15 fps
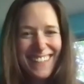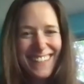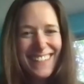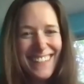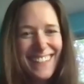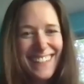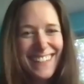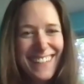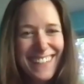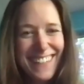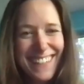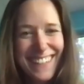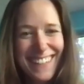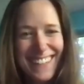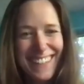
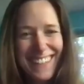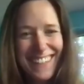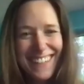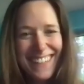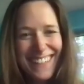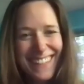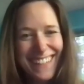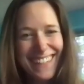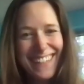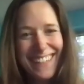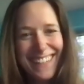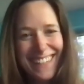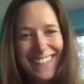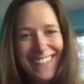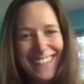
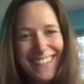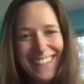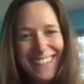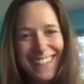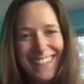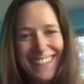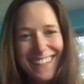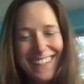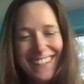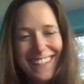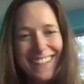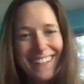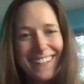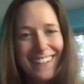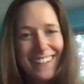
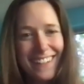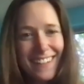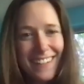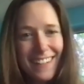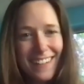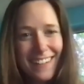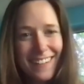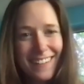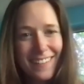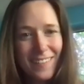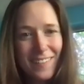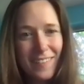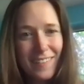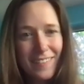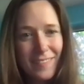
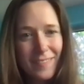(not speaking)